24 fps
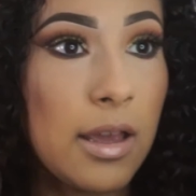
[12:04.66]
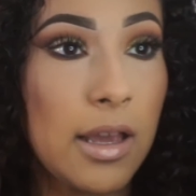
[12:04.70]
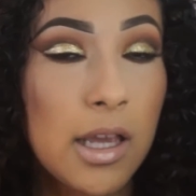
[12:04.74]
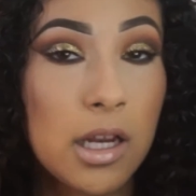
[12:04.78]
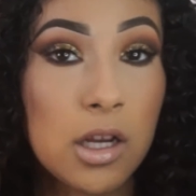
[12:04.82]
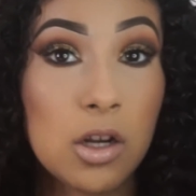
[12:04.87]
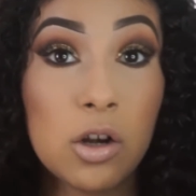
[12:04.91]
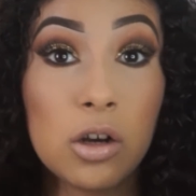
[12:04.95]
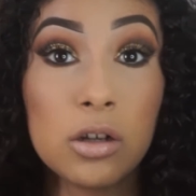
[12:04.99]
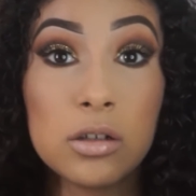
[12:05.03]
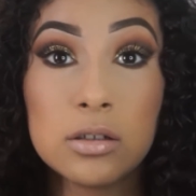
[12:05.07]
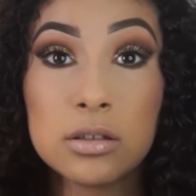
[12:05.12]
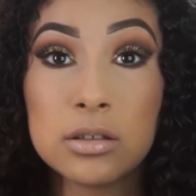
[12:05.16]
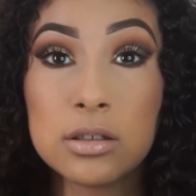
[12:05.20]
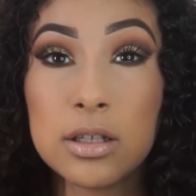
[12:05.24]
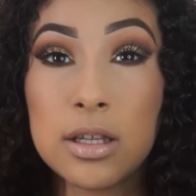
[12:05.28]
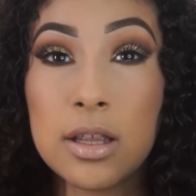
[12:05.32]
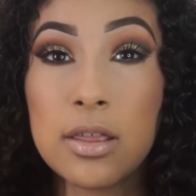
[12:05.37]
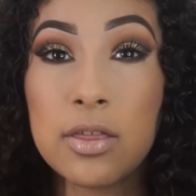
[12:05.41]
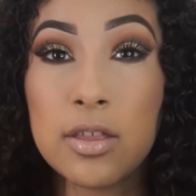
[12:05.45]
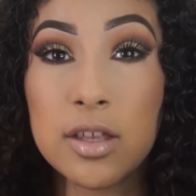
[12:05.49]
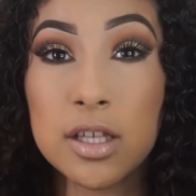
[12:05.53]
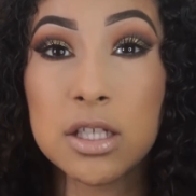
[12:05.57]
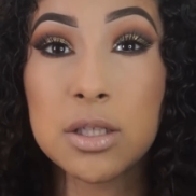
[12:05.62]
And
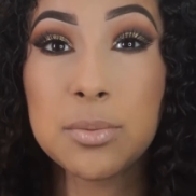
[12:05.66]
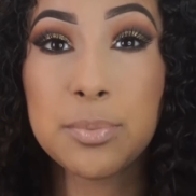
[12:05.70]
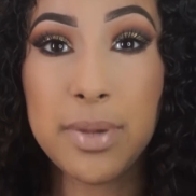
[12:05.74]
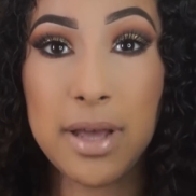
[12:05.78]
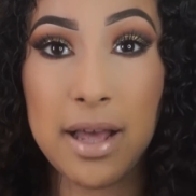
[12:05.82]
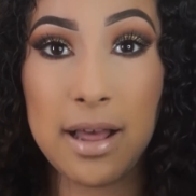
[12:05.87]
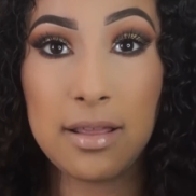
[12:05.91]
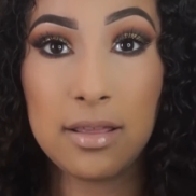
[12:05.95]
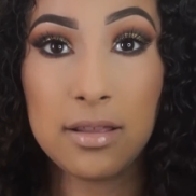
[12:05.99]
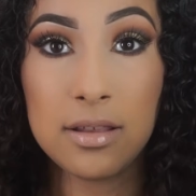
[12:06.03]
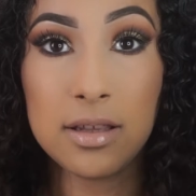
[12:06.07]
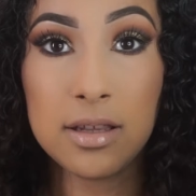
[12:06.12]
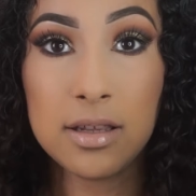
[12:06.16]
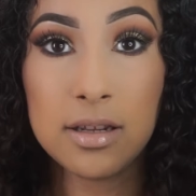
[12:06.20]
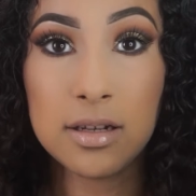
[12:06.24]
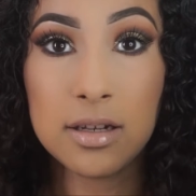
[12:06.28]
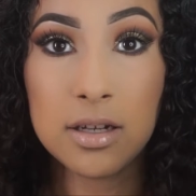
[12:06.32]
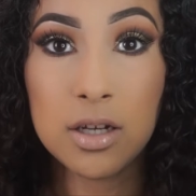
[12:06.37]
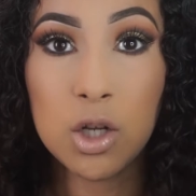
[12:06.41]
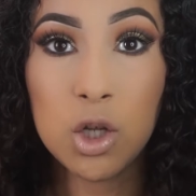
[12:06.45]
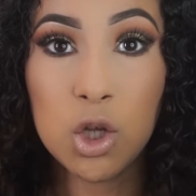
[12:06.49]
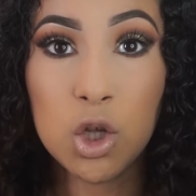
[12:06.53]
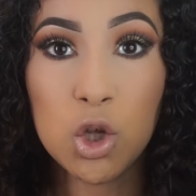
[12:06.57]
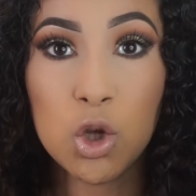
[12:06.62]
honestly, this palette
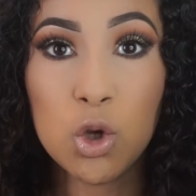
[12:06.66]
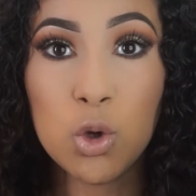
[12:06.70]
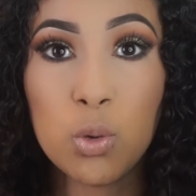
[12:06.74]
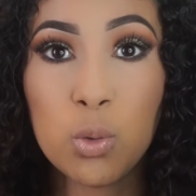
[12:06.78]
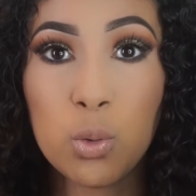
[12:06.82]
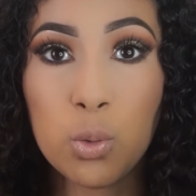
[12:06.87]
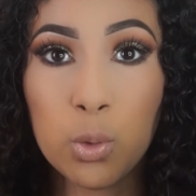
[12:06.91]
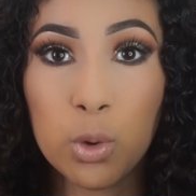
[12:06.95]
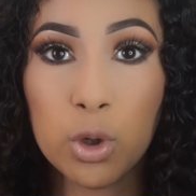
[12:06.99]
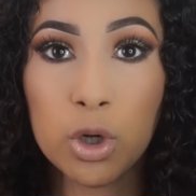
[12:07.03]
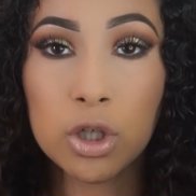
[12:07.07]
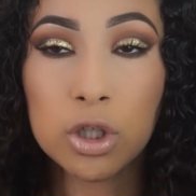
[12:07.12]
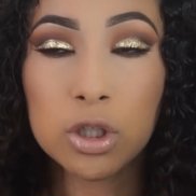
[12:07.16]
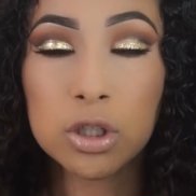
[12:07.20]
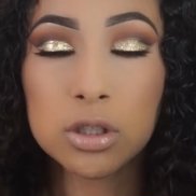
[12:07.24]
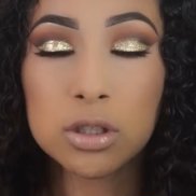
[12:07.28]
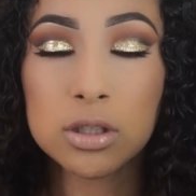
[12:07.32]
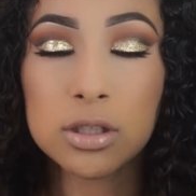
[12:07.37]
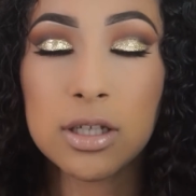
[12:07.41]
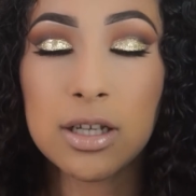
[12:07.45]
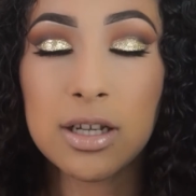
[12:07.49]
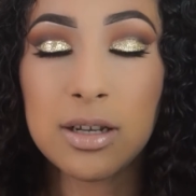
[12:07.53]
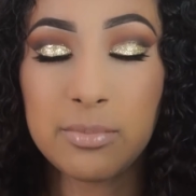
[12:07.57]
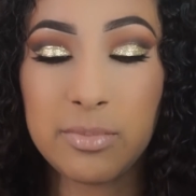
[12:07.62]

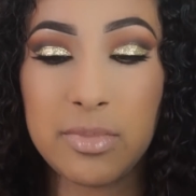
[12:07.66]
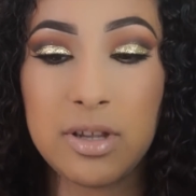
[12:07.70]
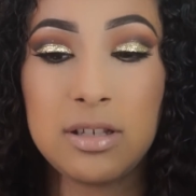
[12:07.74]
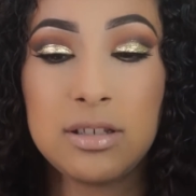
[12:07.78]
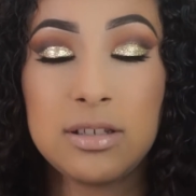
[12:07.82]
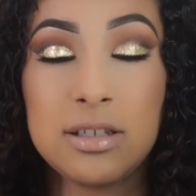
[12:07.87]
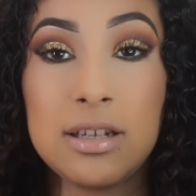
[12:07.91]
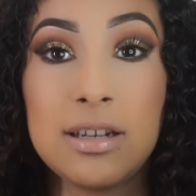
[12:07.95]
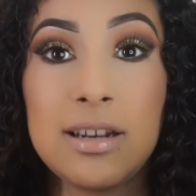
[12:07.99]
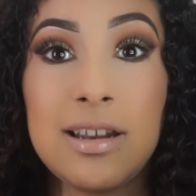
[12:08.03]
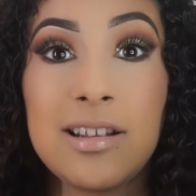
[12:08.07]
works amazing.